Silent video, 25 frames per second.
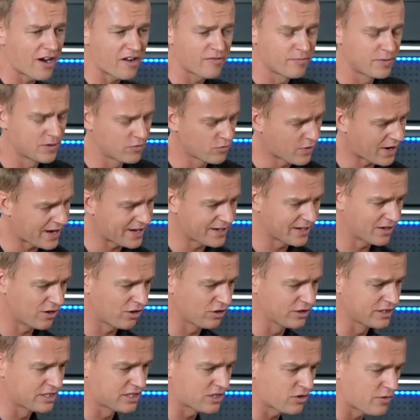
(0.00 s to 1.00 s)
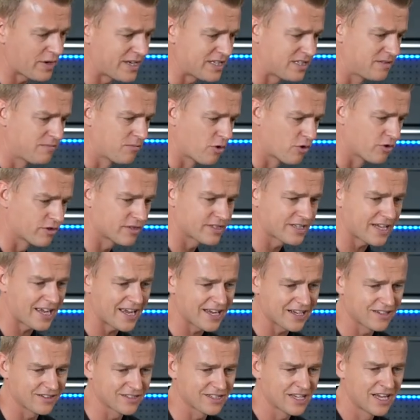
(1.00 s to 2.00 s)
I've been riding all these crazy
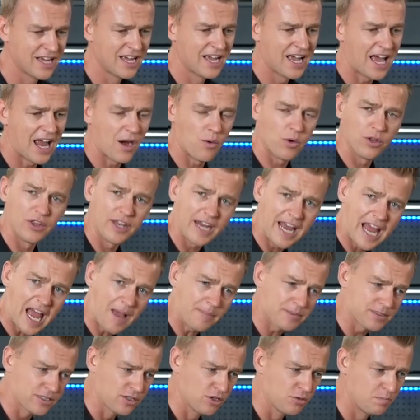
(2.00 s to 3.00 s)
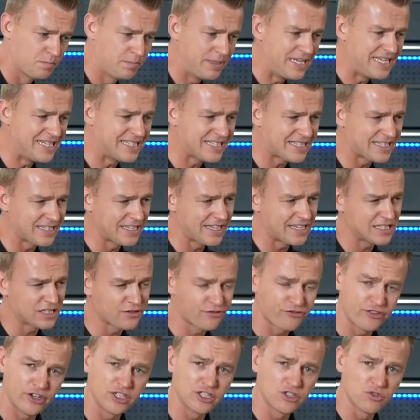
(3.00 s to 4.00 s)
motorcycles and I want an absolute beast that is
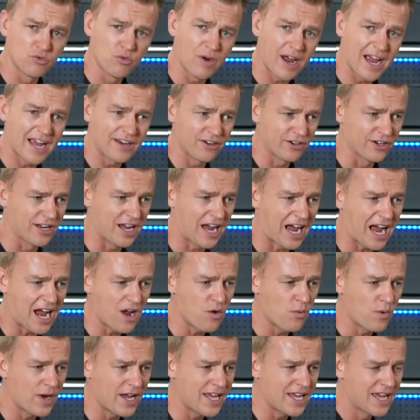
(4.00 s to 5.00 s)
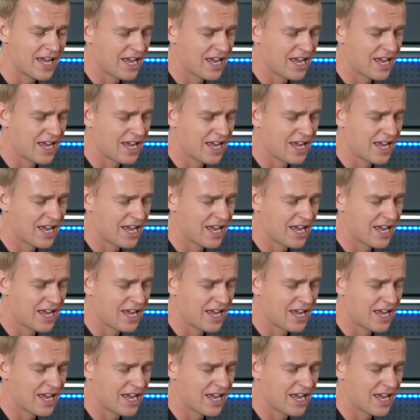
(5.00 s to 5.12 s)
fun to ride on the highway, I